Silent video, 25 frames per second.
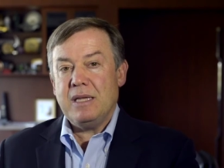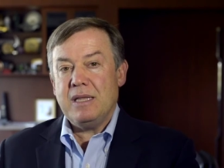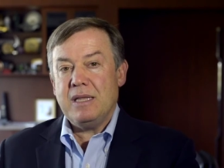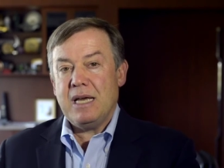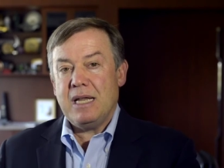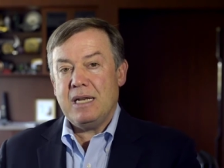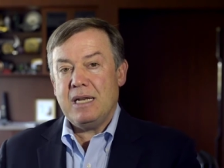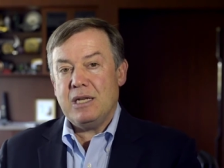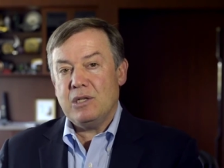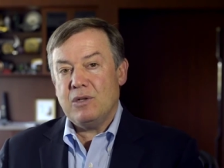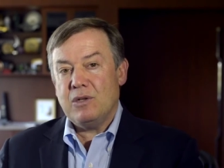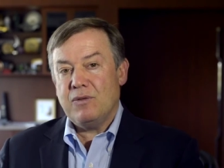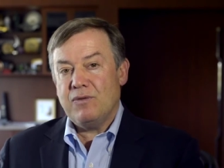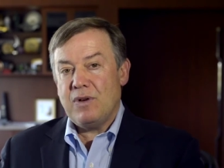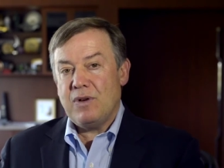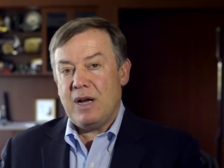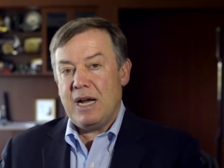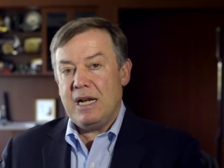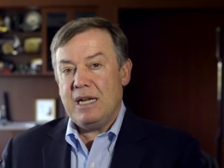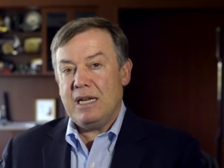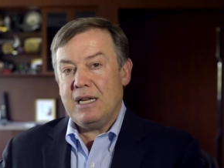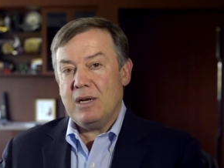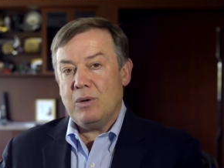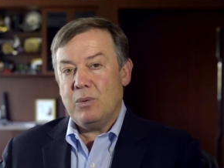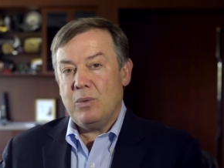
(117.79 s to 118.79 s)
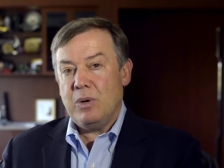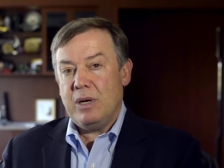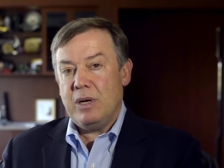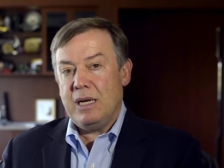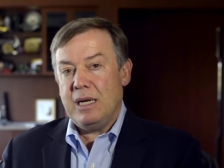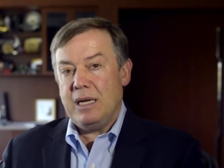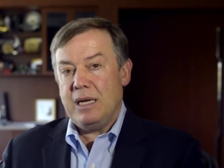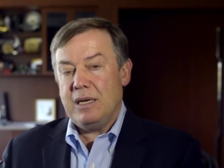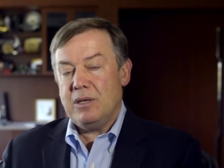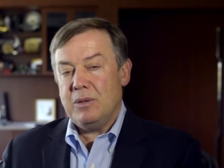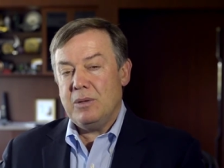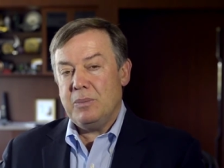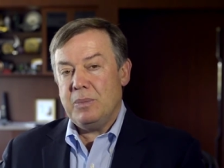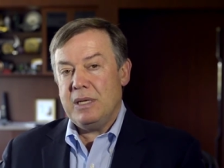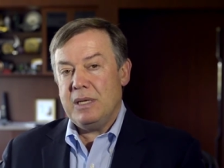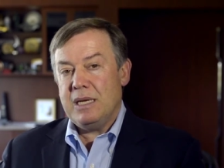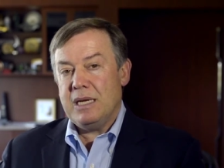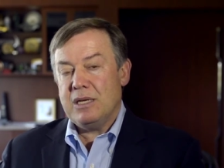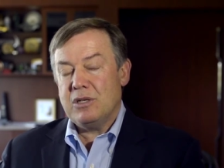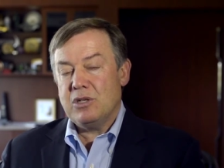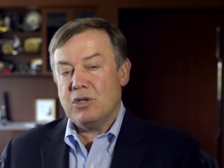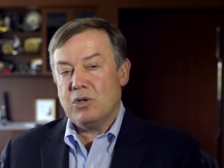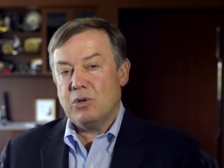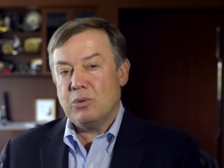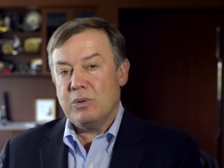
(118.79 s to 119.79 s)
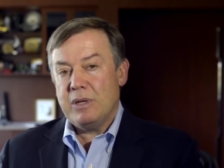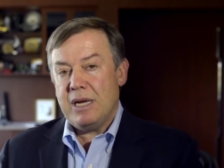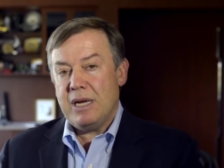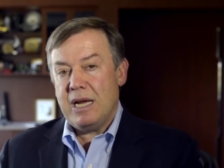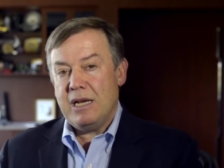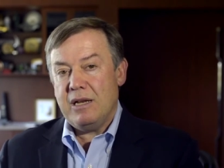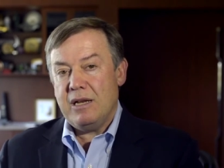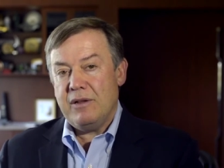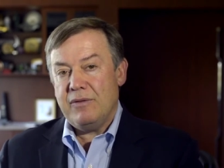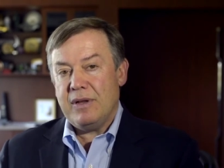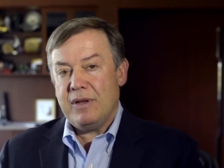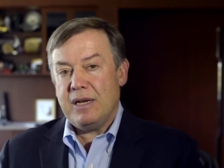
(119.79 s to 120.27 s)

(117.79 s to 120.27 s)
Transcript: That is, finding a way to be as creative